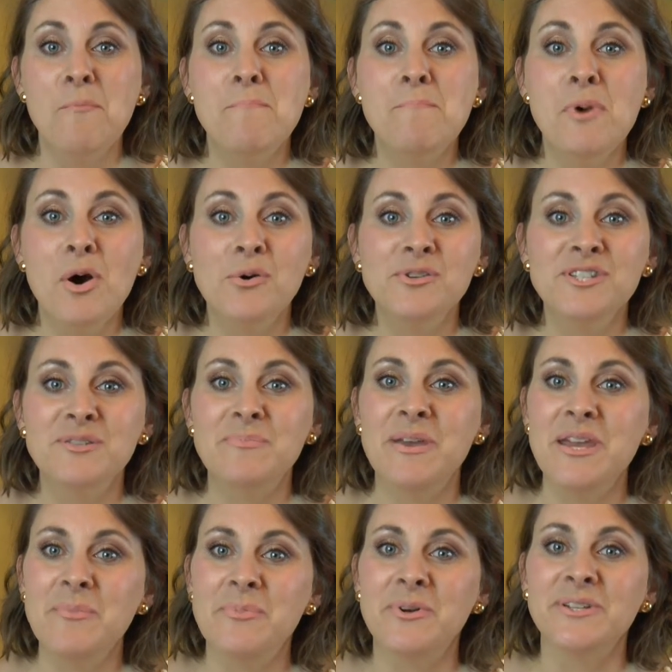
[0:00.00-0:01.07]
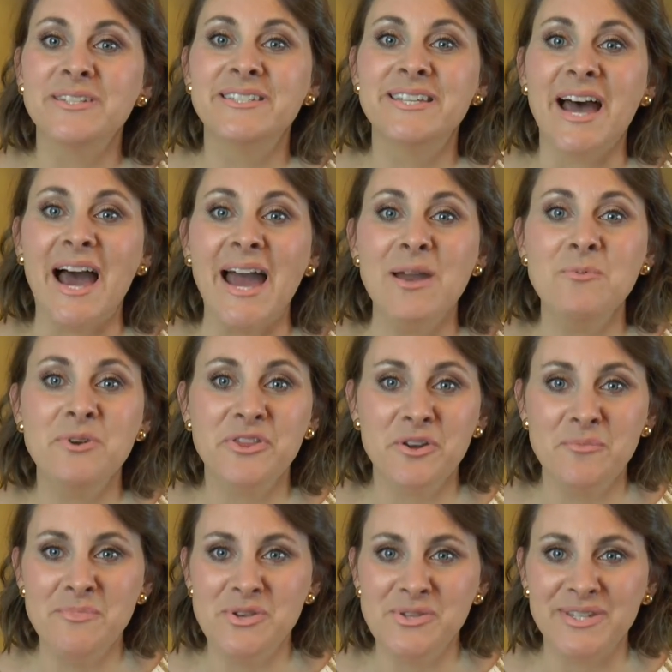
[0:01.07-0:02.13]
Most people die with
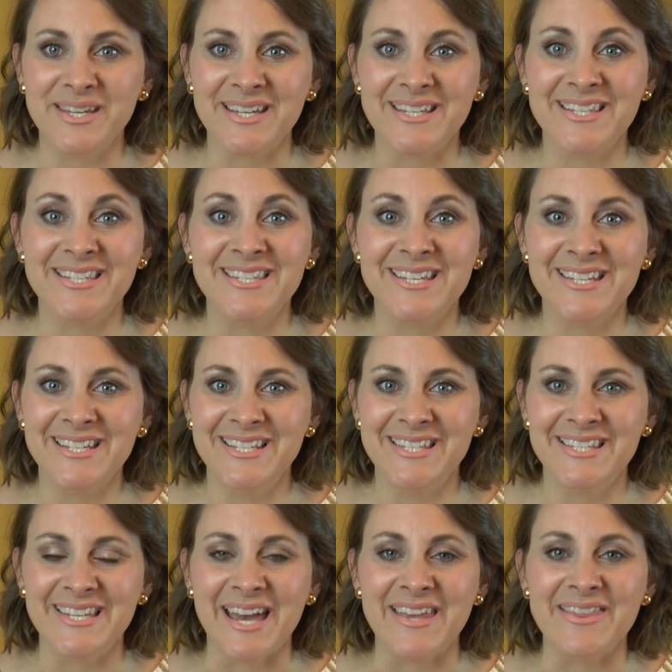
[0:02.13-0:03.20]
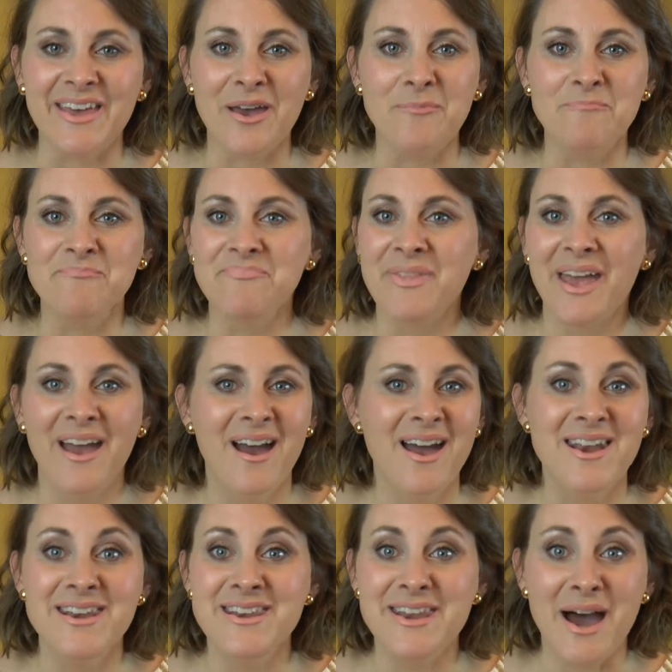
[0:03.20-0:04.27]
their music still inside them.
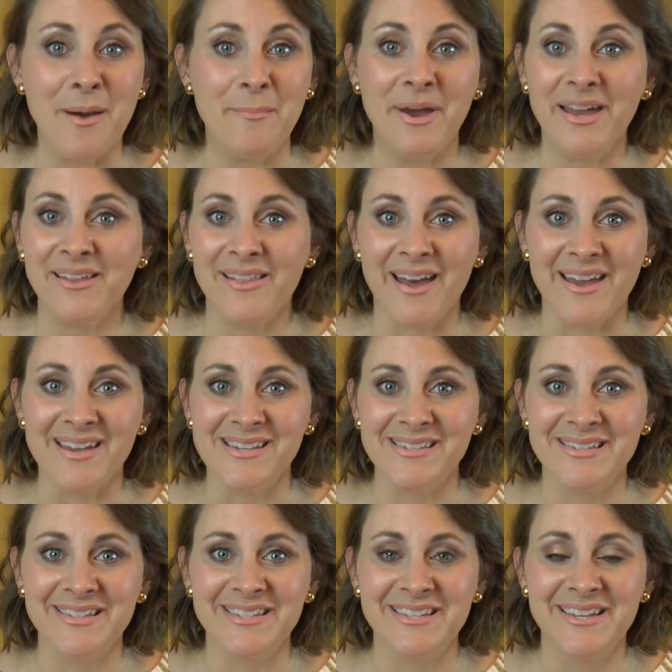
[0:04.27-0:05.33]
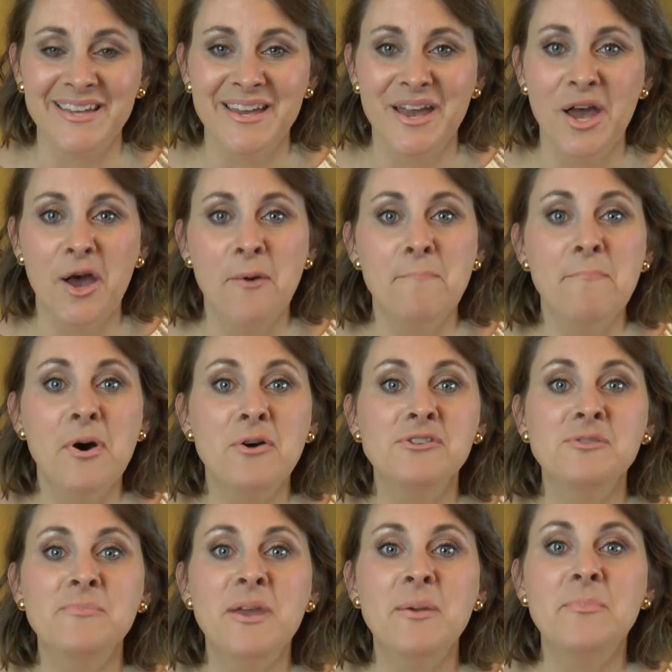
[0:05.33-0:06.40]
Not my clients.
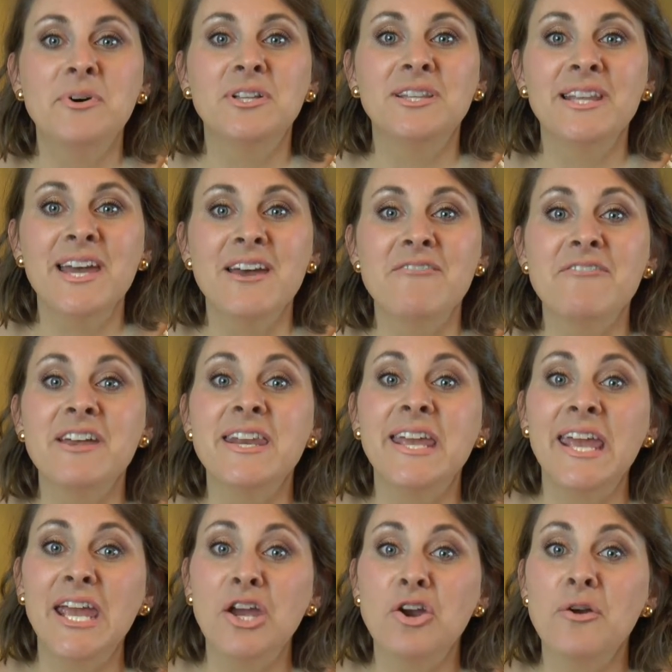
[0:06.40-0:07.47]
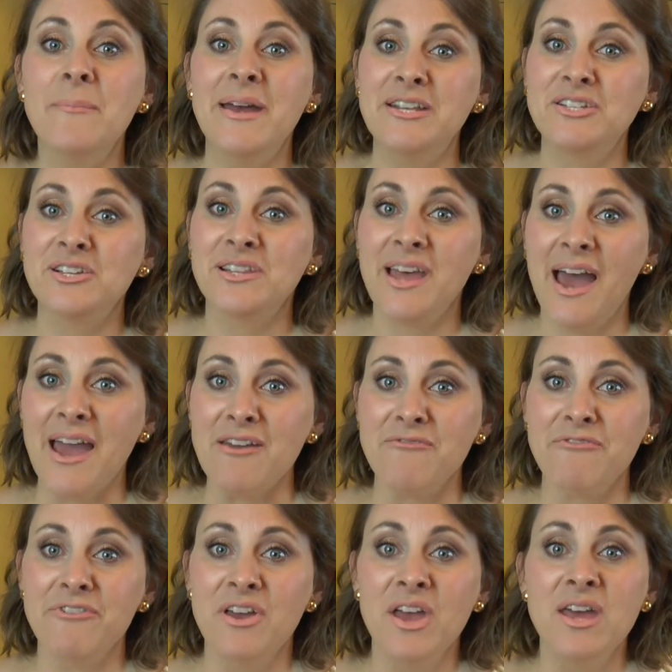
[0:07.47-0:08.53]
Most people live an incremental
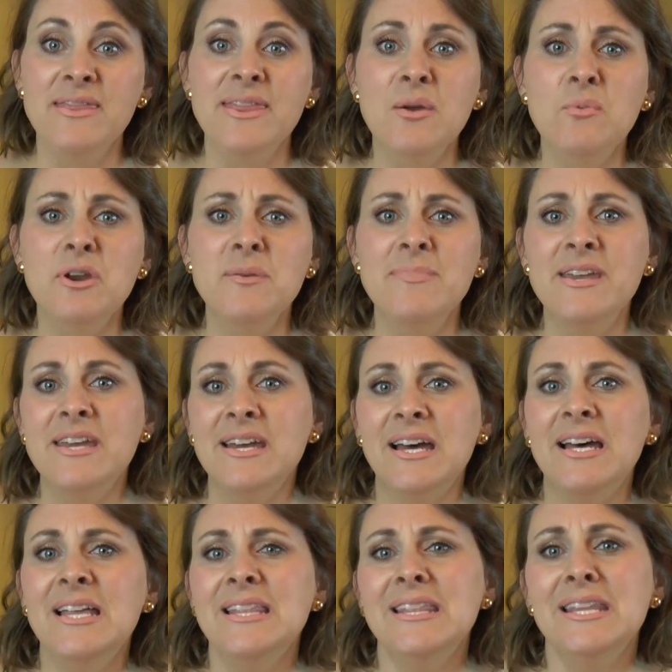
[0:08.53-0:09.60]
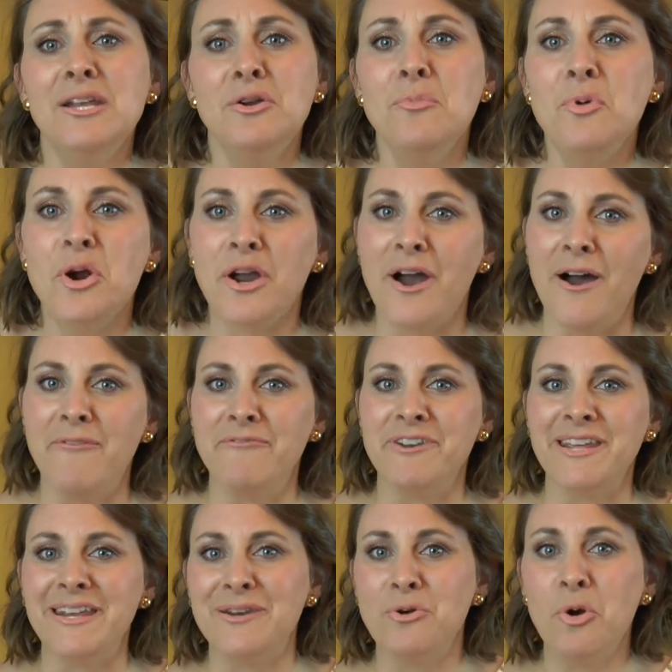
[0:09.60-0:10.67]
life they want to be a little more
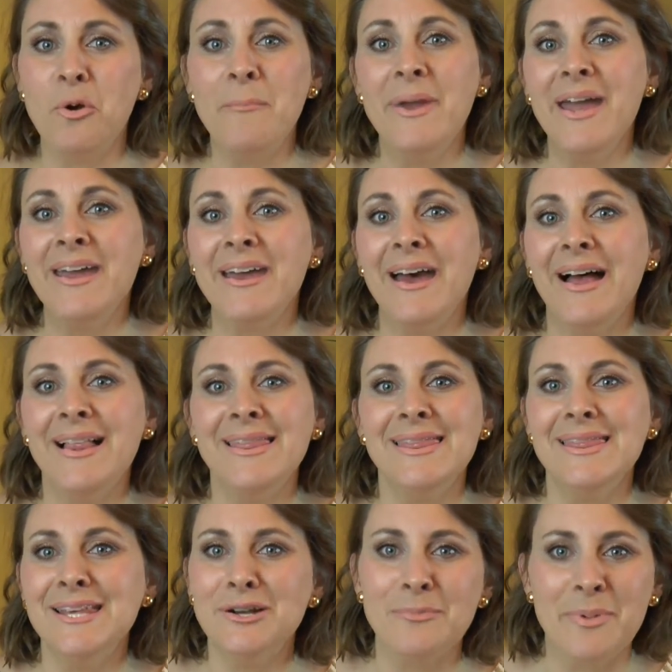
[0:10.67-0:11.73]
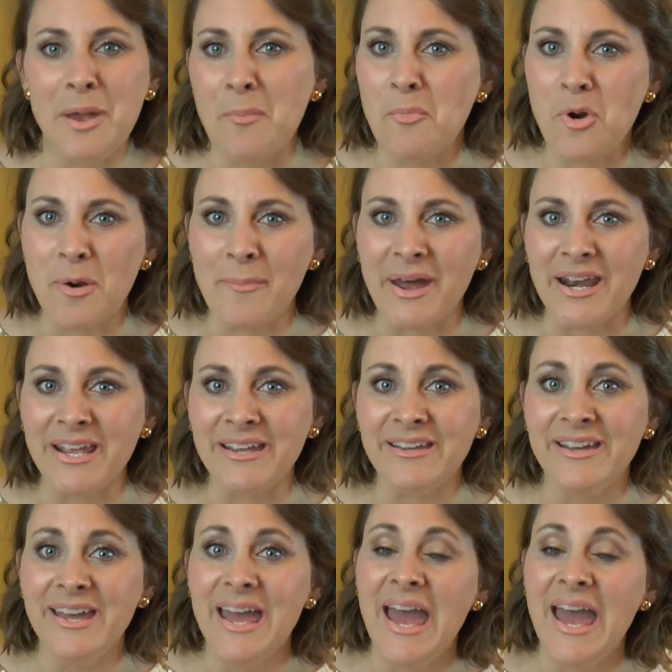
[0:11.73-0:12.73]
confident or make a little bit more money.